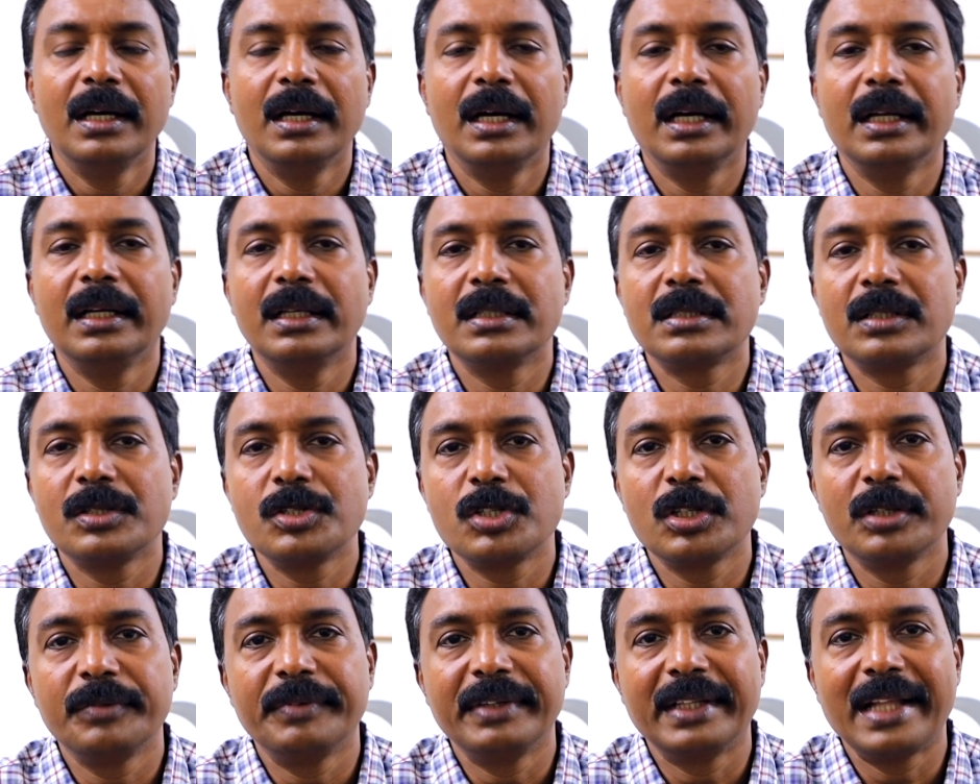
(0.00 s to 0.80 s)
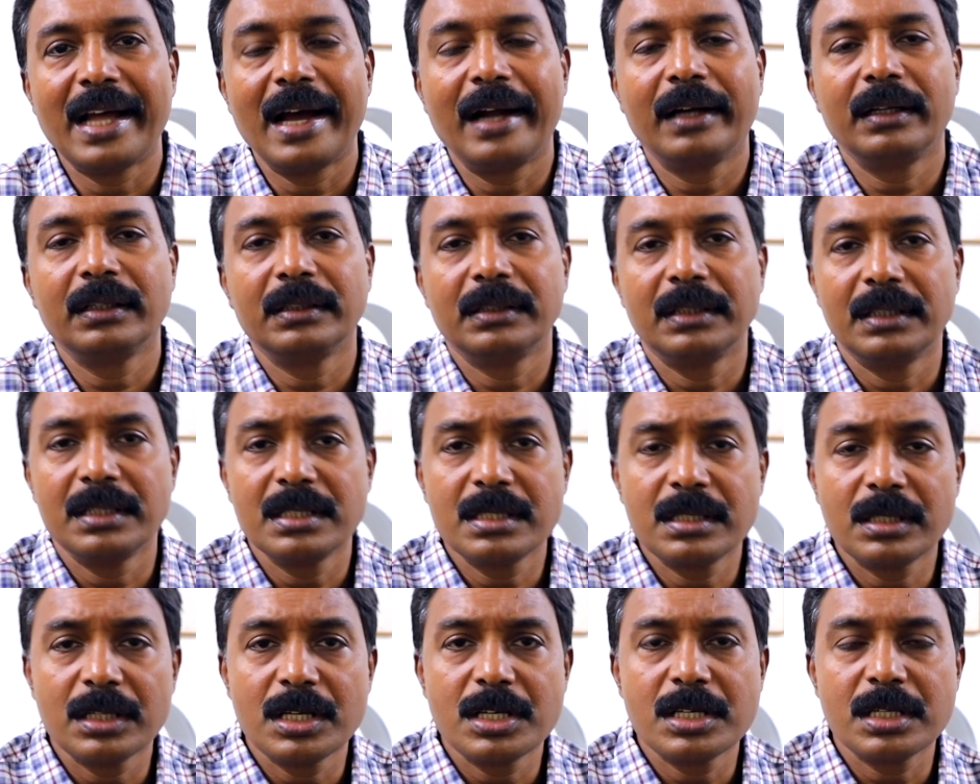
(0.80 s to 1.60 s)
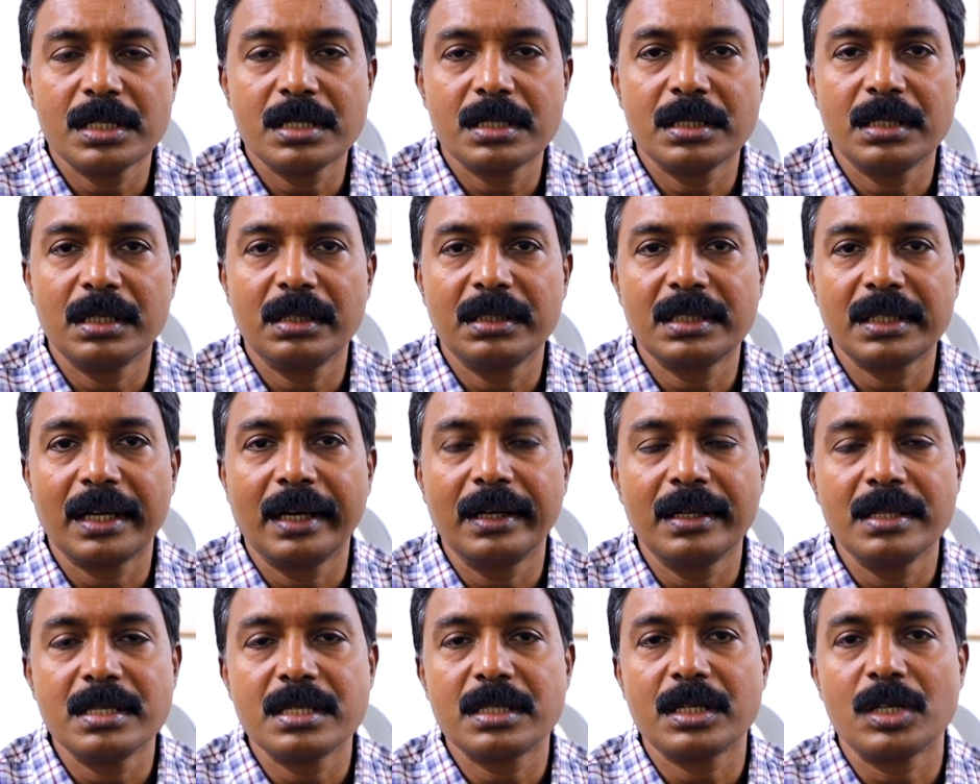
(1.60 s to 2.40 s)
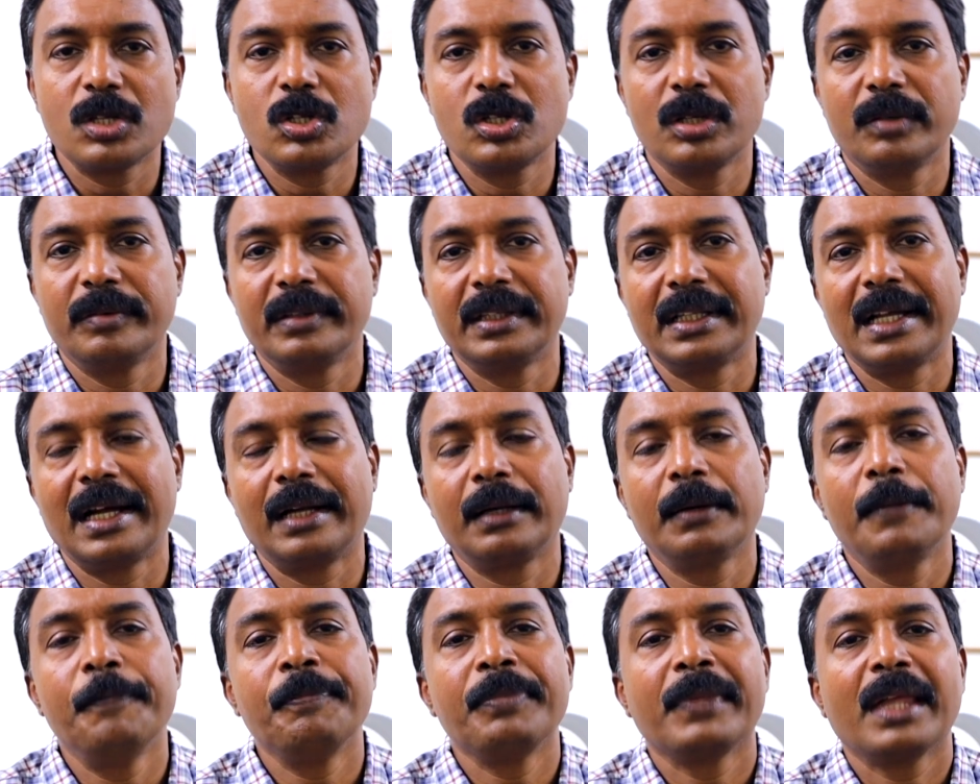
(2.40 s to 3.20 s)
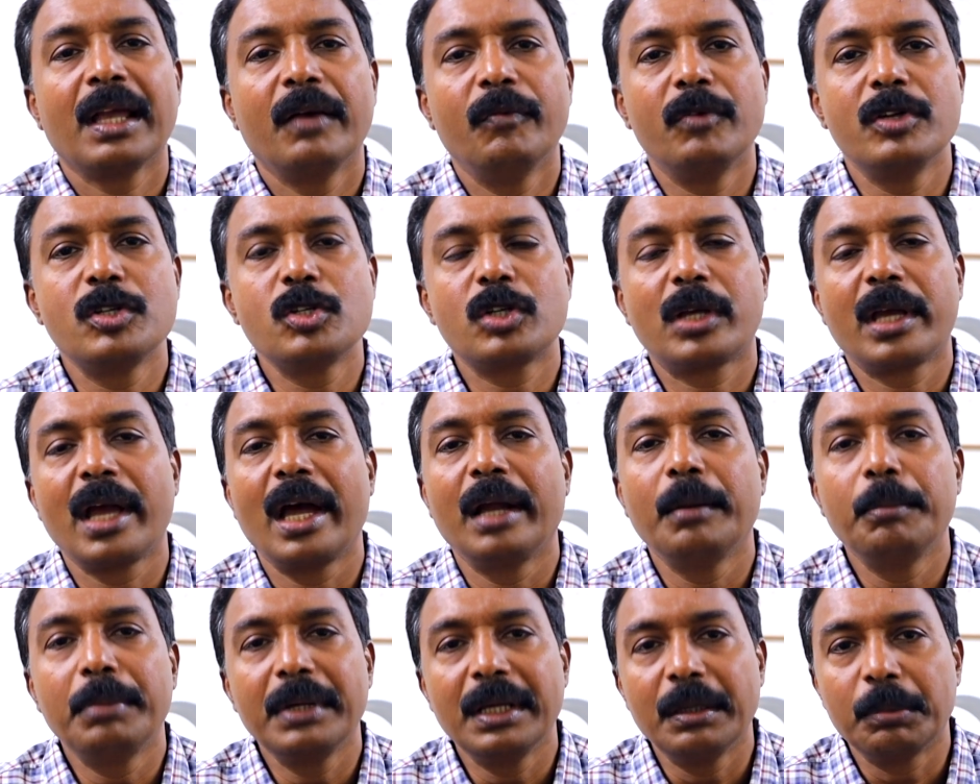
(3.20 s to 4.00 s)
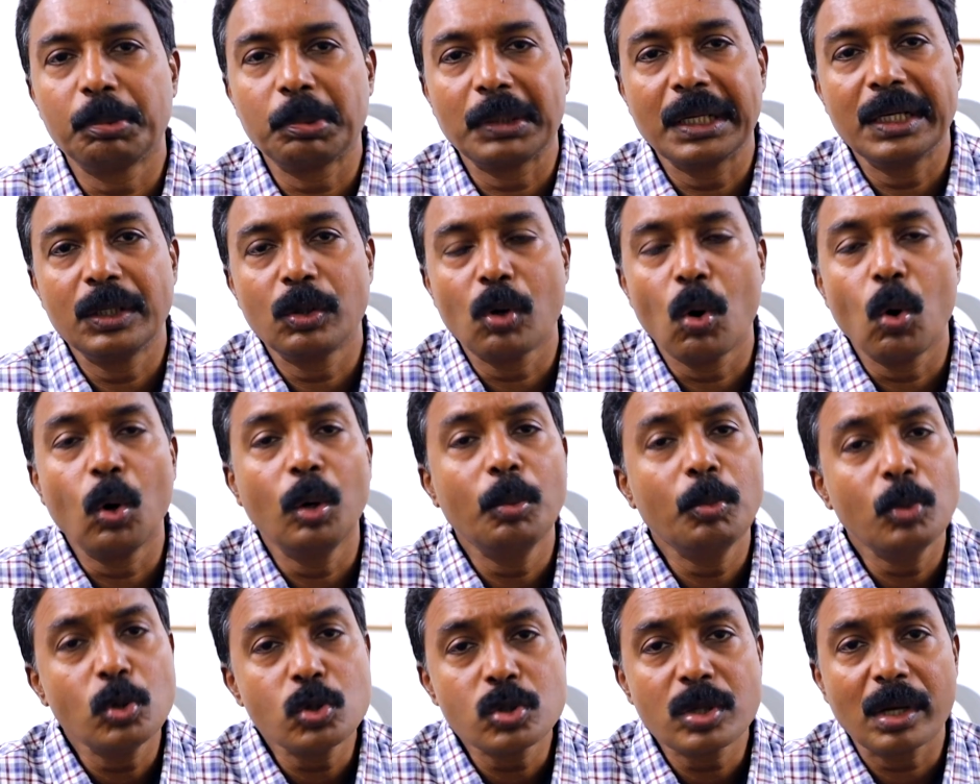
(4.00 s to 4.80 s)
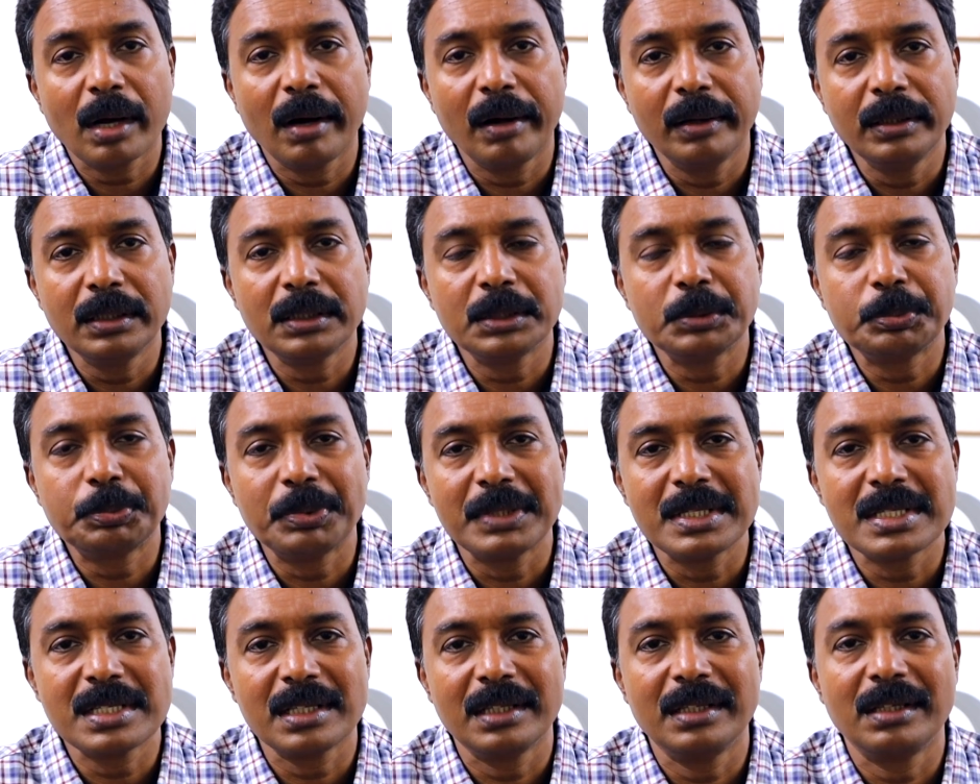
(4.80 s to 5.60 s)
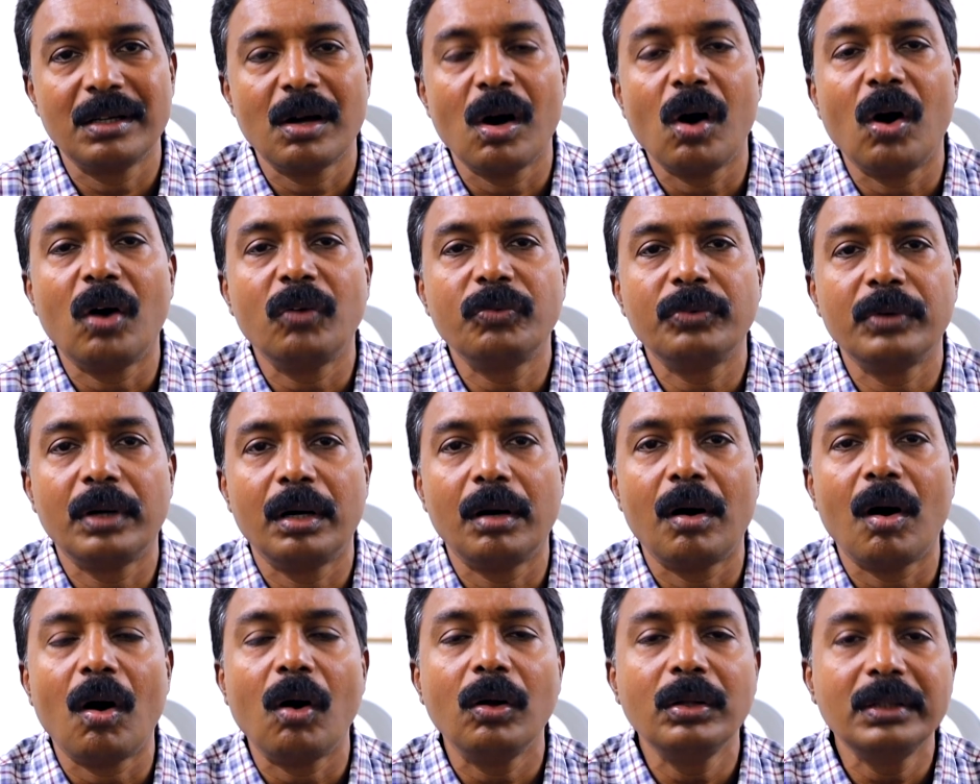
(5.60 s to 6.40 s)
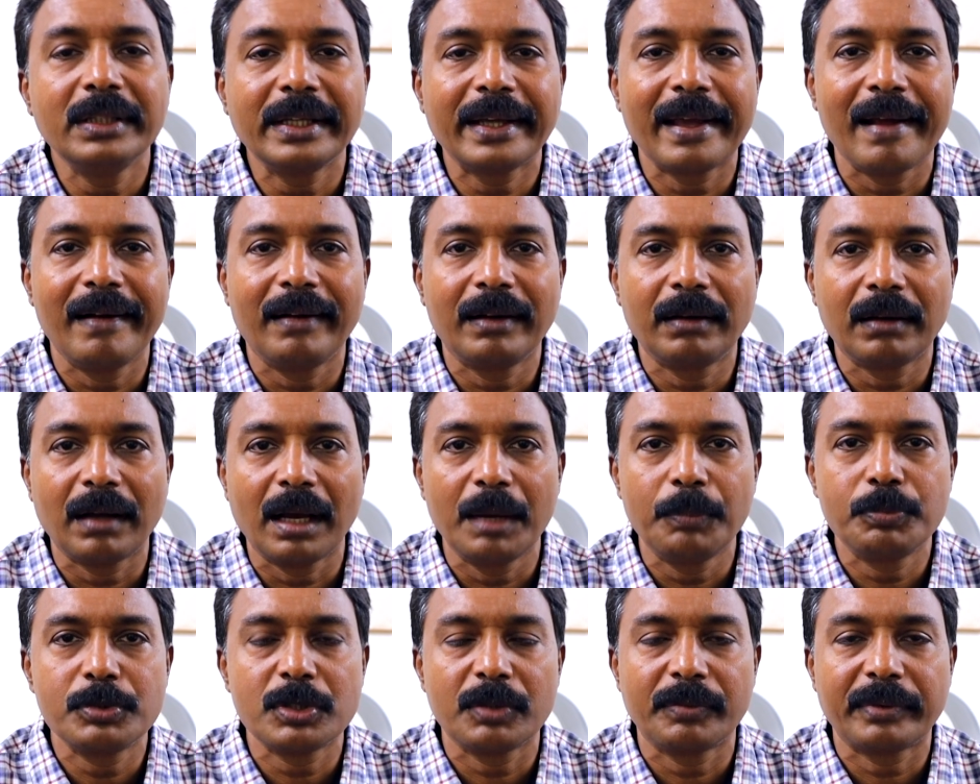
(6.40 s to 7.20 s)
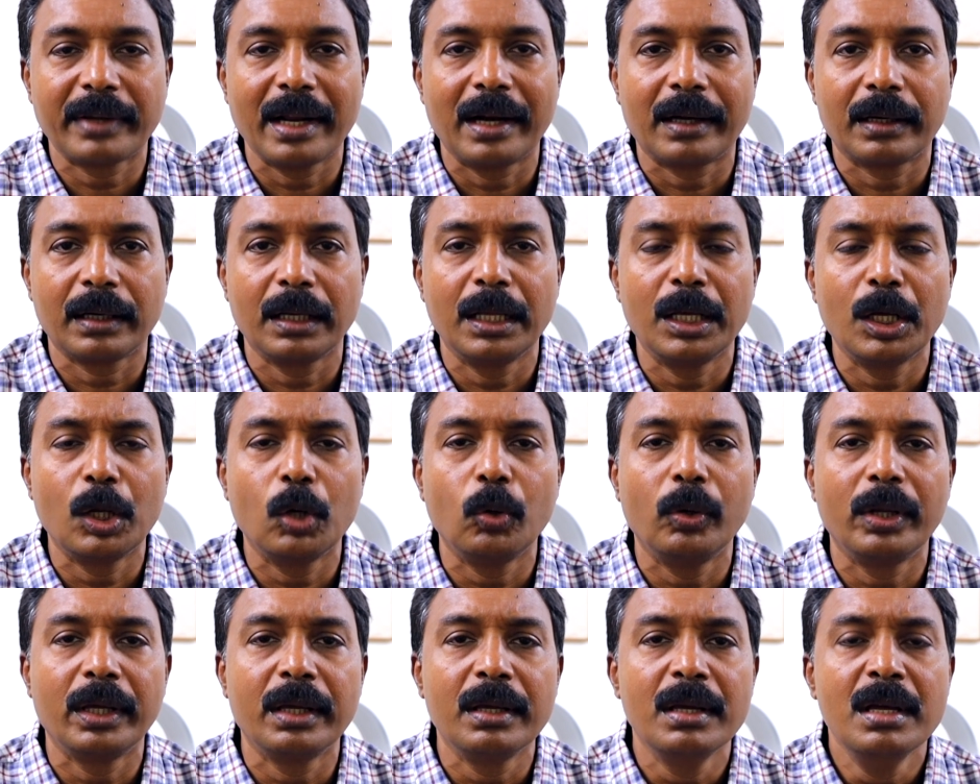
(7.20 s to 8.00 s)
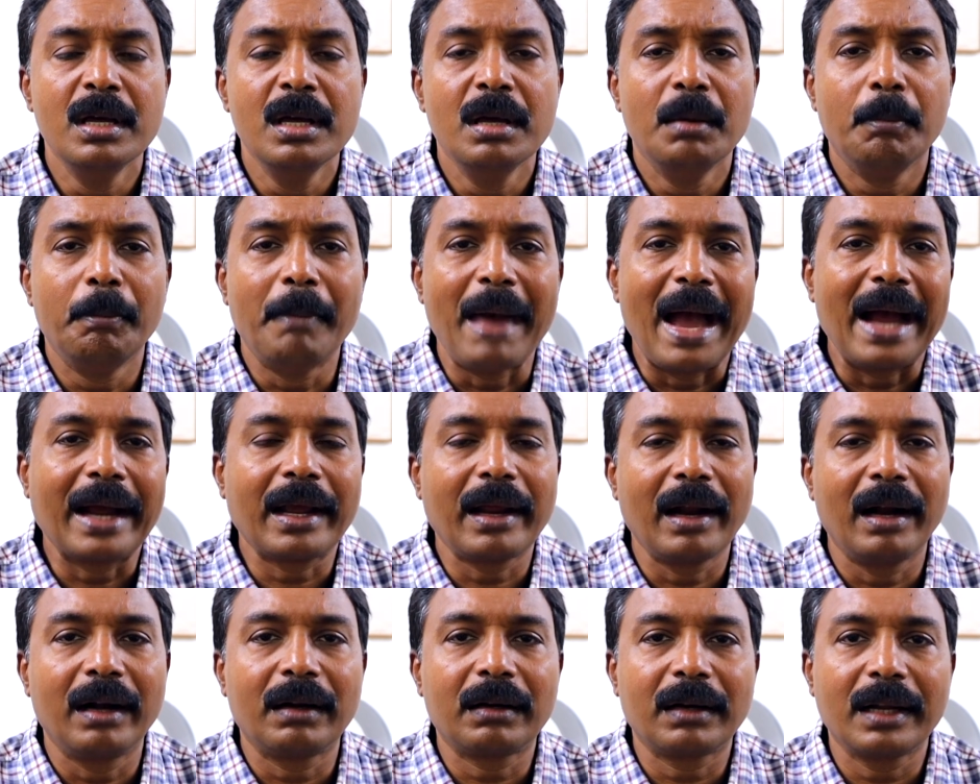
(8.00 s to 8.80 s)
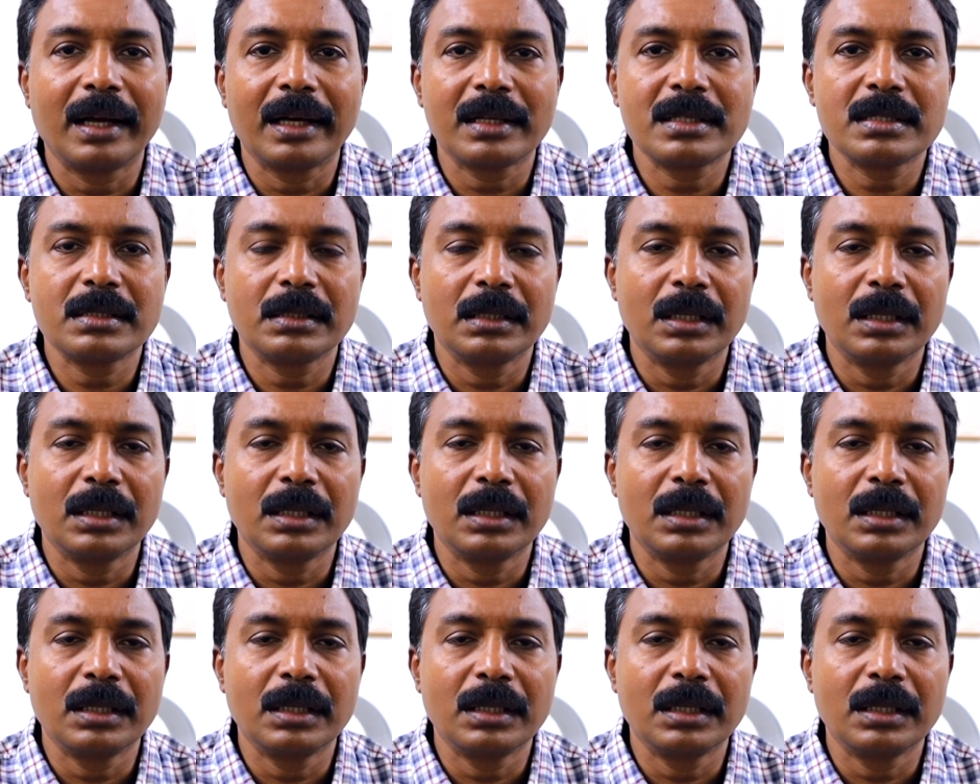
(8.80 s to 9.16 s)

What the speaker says: in such a way that the anesthesia is designed in such a way that which can be applied almost 100% of all the types of cataract, including back cataracts,